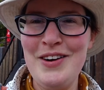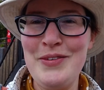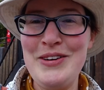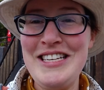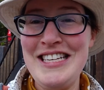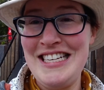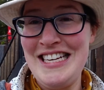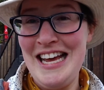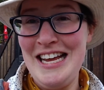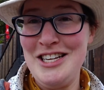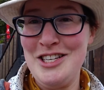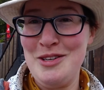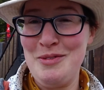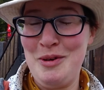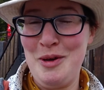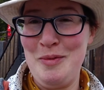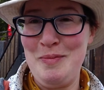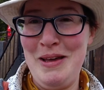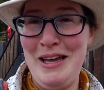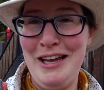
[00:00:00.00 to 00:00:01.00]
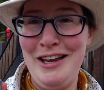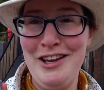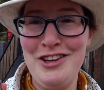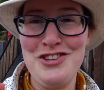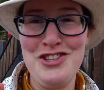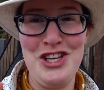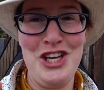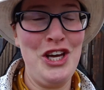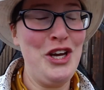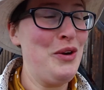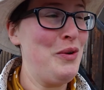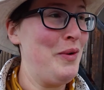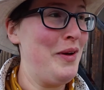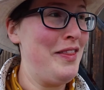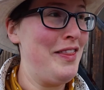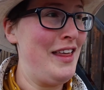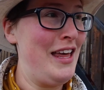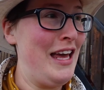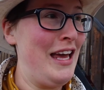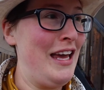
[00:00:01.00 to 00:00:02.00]
we did end up coming to
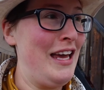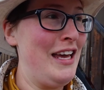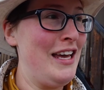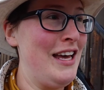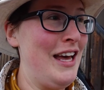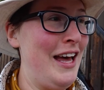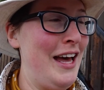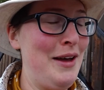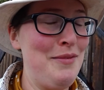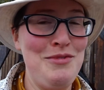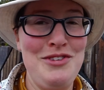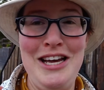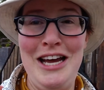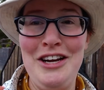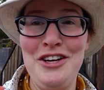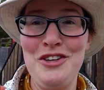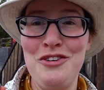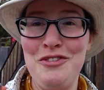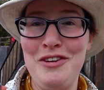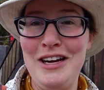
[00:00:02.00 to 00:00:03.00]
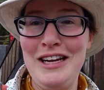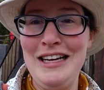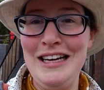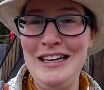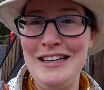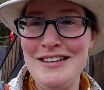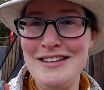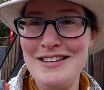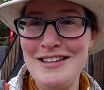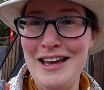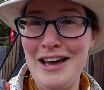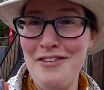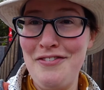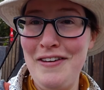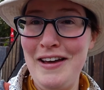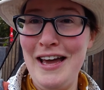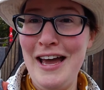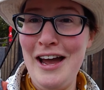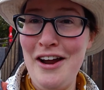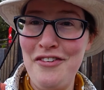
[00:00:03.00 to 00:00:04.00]
the um, chandlery and
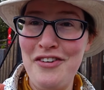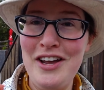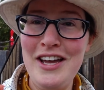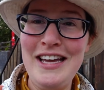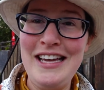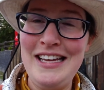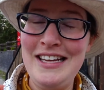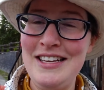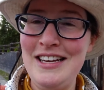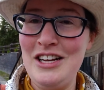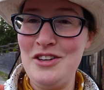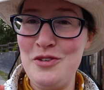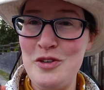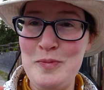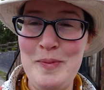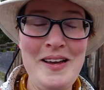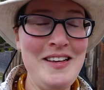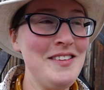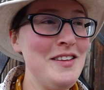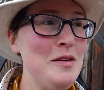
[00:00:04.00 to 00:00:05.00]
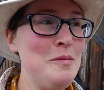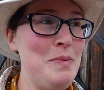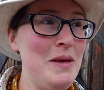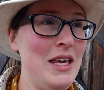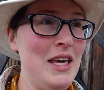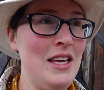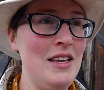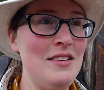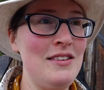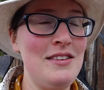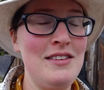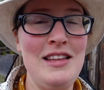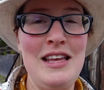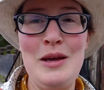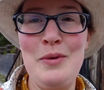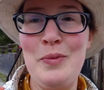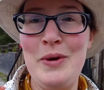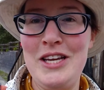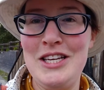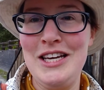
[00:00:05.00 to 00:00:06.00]
cafe area in Nantwich Basin because
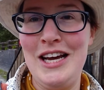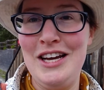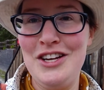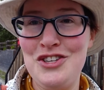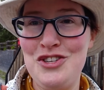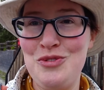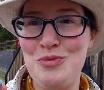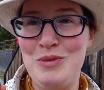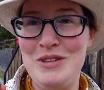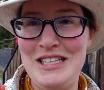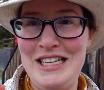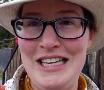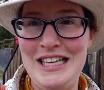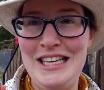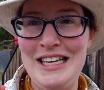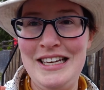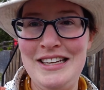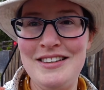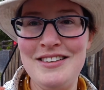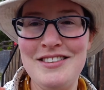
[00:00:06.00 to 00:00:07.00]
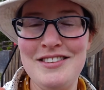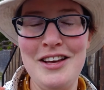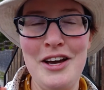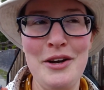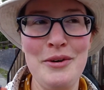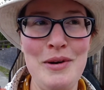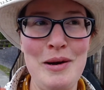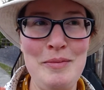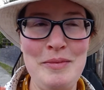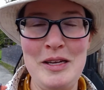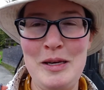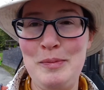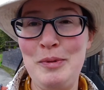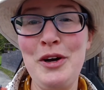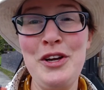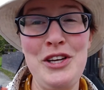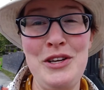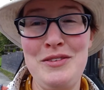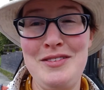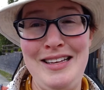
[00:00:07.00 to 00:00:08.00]
the weed hatch was leaking. So I'm going to
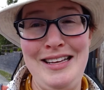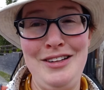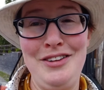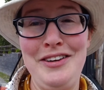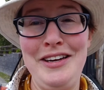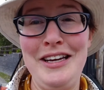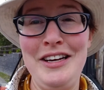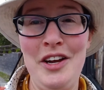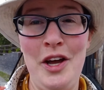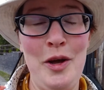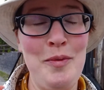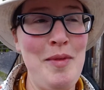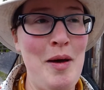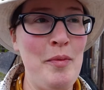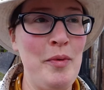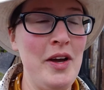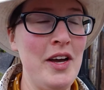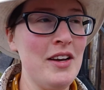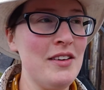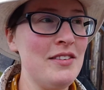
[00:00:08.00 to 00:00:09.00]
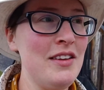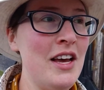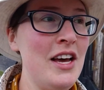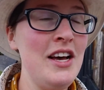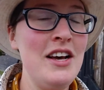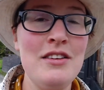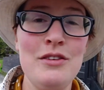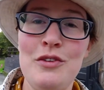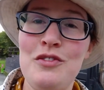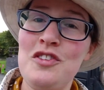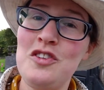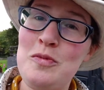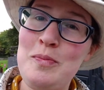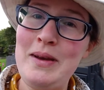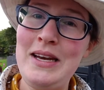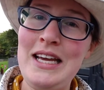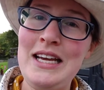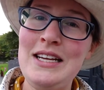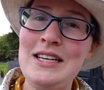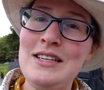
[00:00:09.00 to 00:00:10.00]
put a new seal on it and hope that works. So we've just
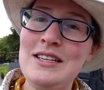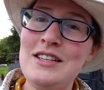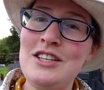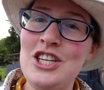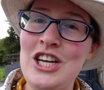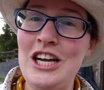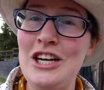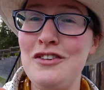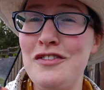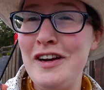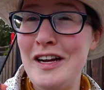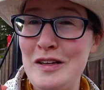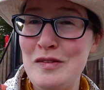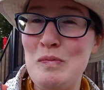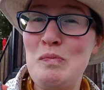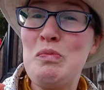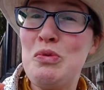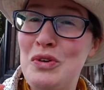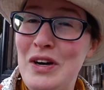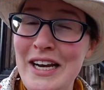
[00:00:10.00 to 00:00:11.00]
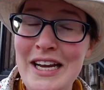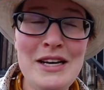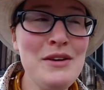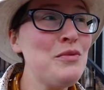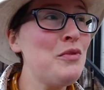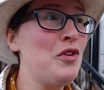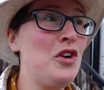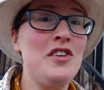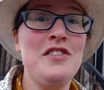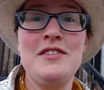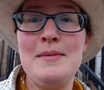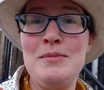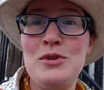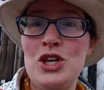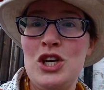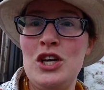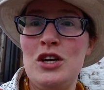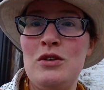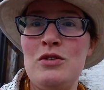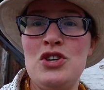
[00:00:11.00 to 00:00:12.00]
been in the chandlery. It's brilliant. We've got some
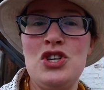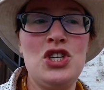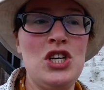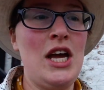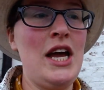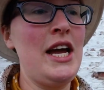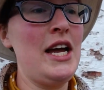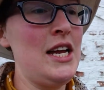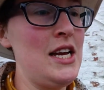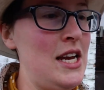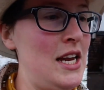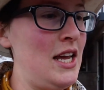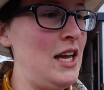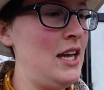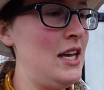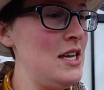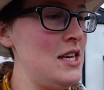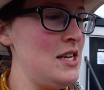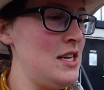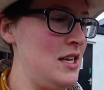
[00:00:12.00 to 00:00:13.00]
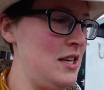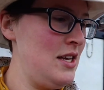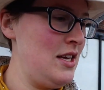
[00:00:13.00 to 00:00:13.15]
new shiny